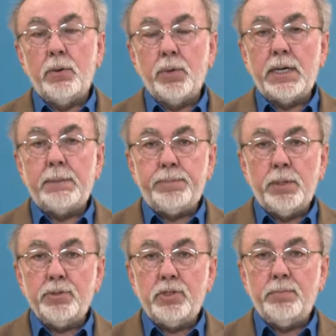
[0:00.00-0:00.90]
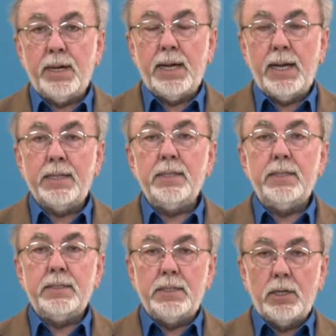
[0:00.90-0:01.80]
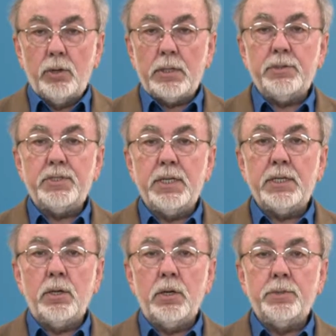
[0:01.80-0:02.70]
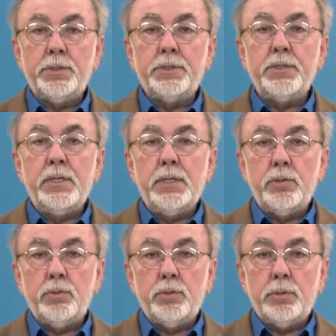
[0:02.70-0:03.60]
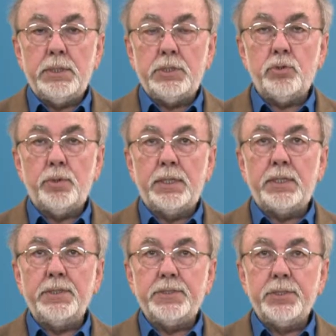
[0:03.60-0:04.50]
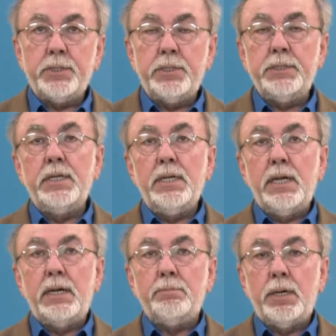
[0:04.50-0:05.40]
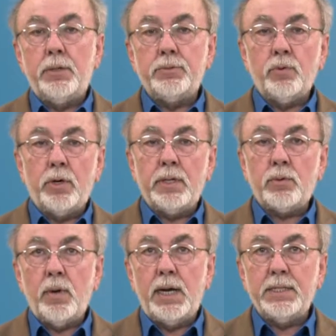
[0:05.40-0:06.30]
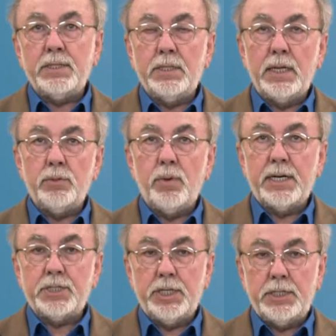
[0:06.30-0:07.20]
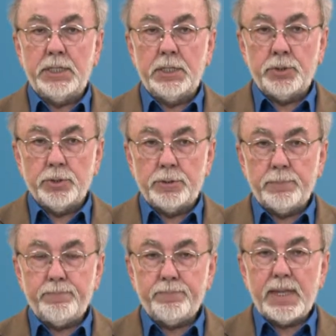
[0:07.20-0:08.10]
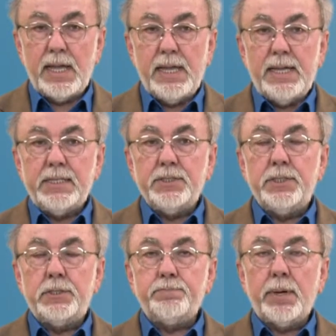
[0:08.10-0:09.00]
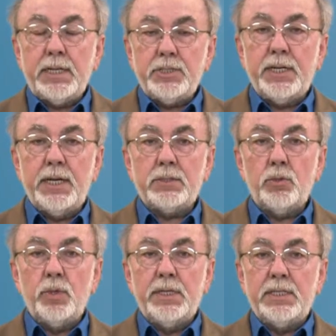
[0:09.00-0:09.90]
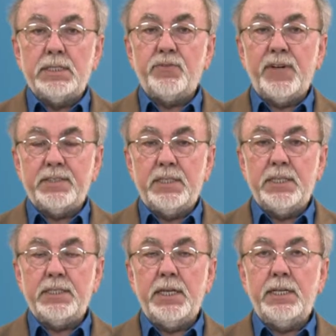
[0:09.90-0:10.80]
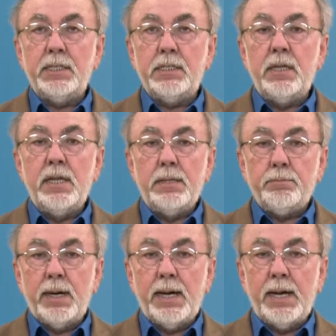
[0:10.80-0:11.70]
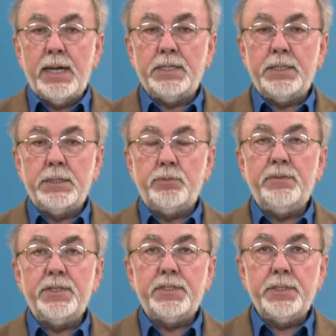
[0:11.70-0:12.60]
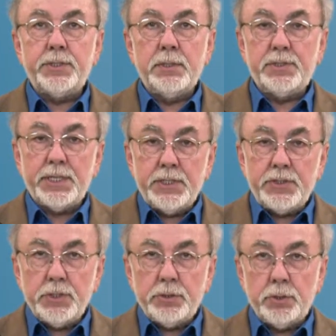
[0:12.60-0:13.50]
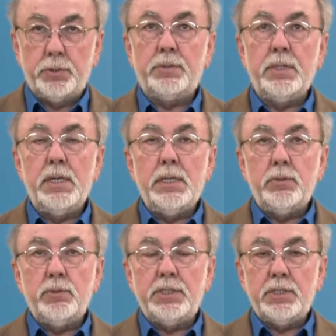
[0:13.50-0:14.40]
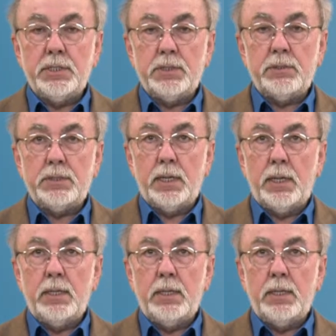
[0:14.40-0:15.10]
were approached by the local stakeholders which were concerned about water quality and watershed issues. This project was facilitated by the River Systems Institute, which is